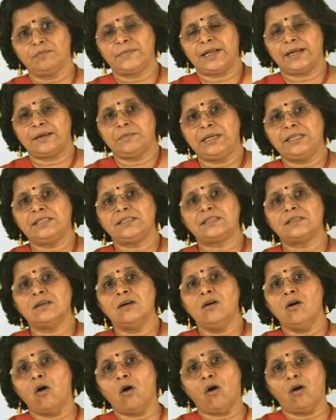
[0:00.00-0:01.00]
That means
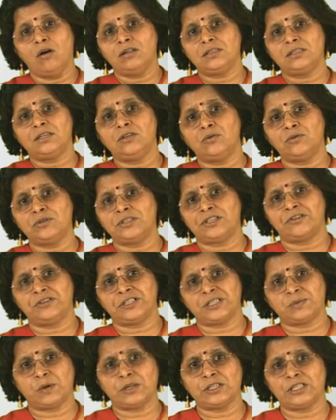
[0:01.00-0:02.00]
all the nodes are
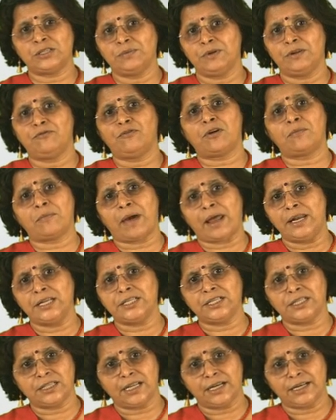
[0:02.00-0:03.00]
responsible for
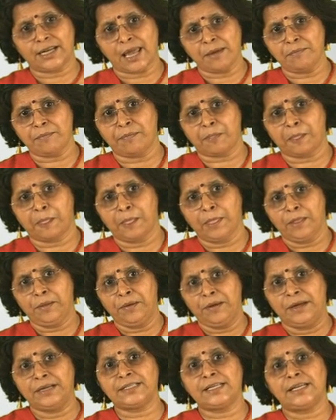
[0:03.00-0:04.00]
managing the time.
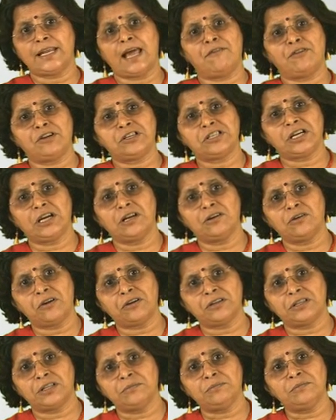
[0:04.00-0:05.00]
It's an averaging
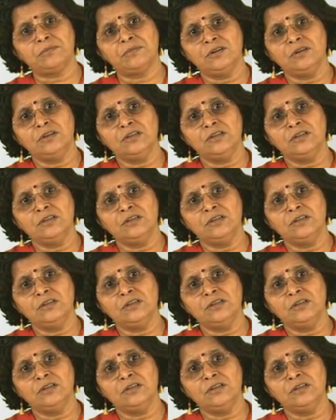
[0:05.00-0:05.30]
algorithm.